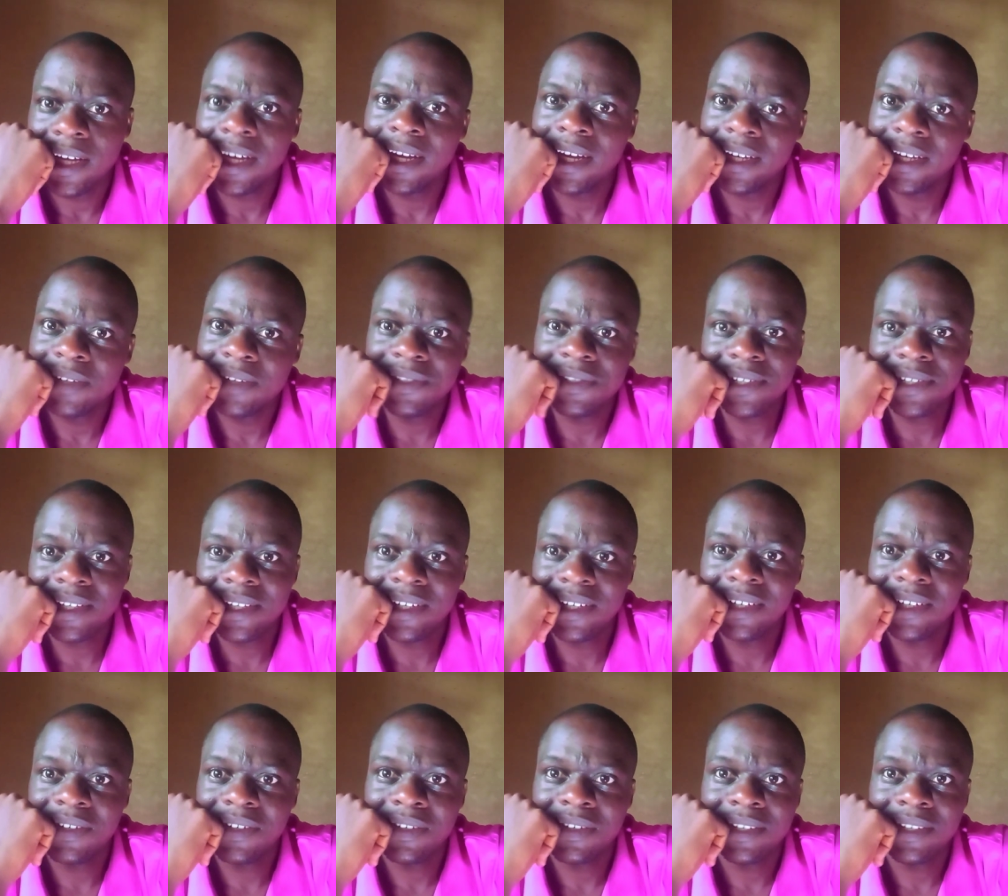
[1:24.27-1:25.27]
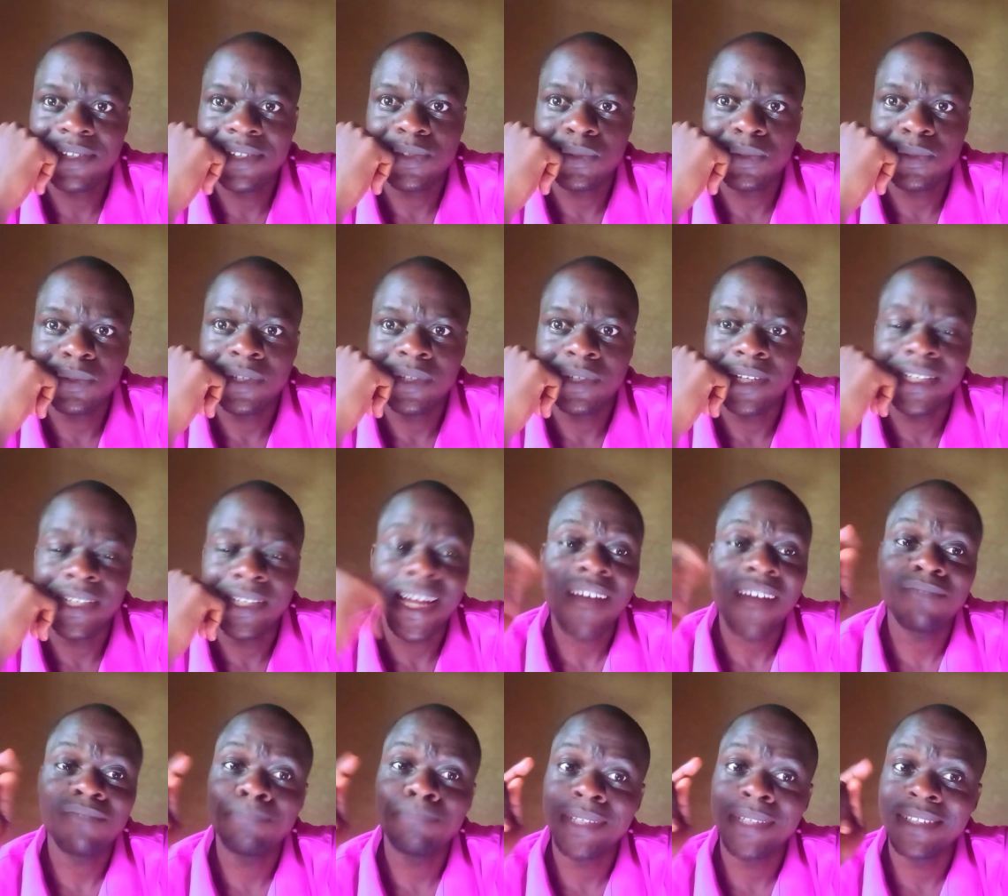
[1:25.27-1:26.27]
I recently understood that
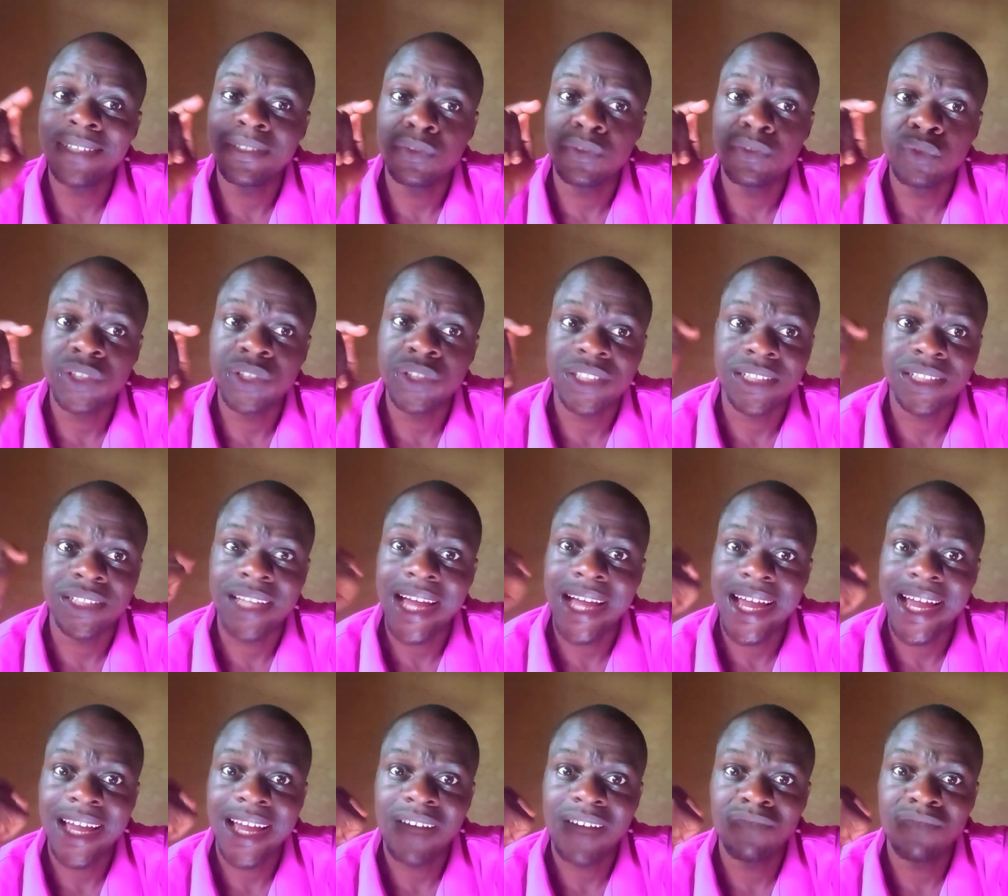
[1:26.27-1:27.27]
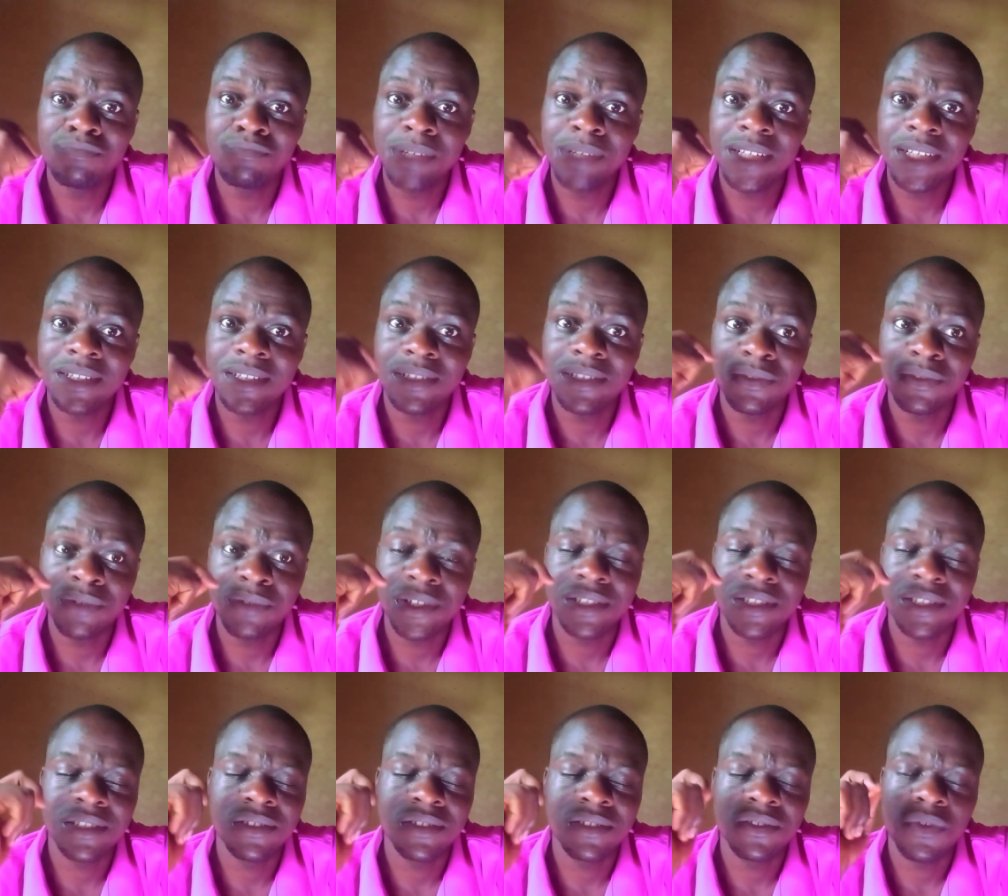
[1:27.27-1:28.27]
I have been the reason, I have been the
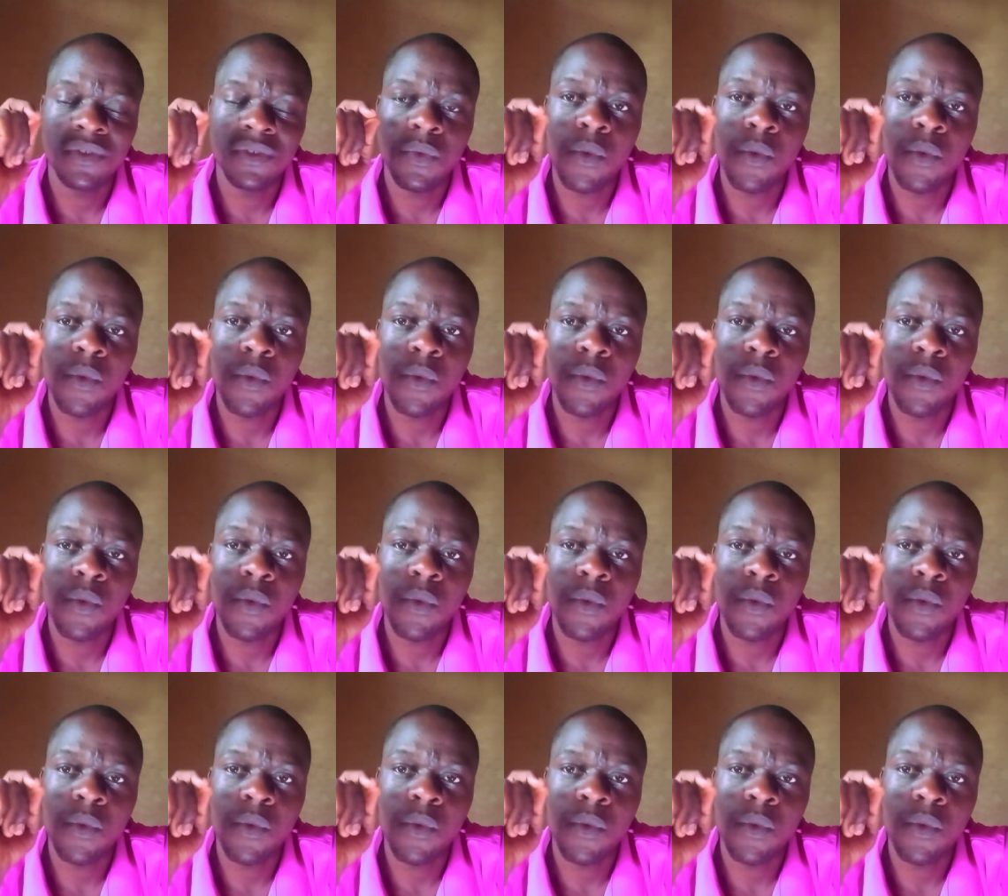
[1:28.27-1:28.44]
reason